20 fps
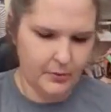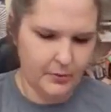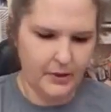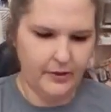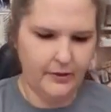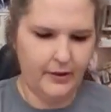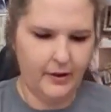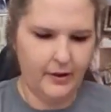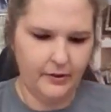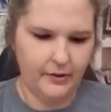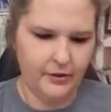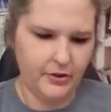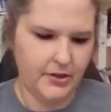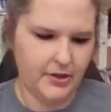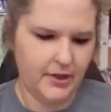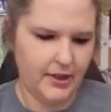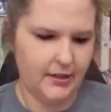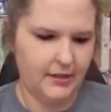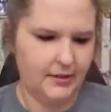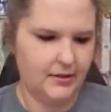one of the other
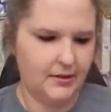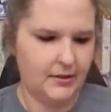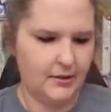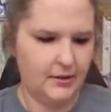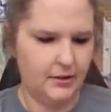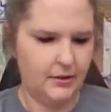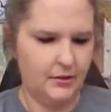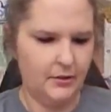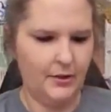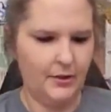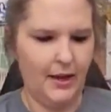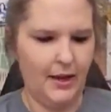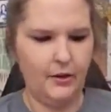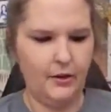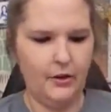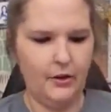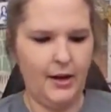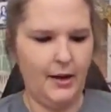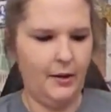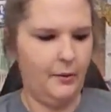stains too. That
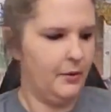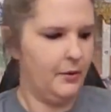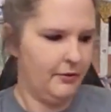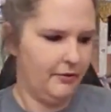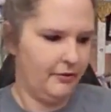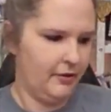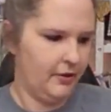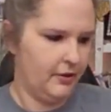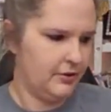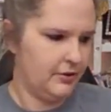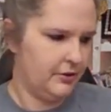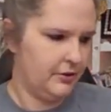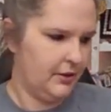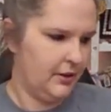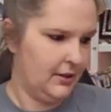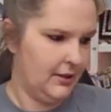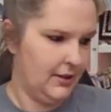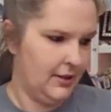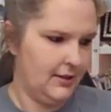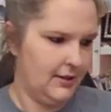gray would have looked
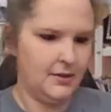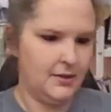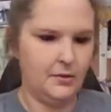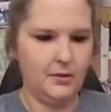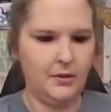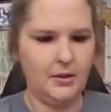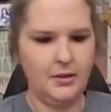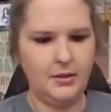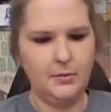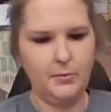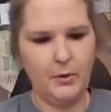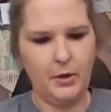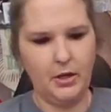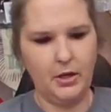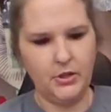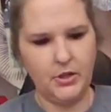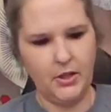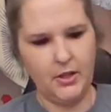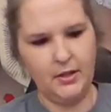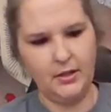really nice with this
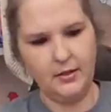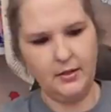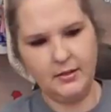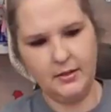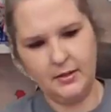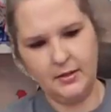project.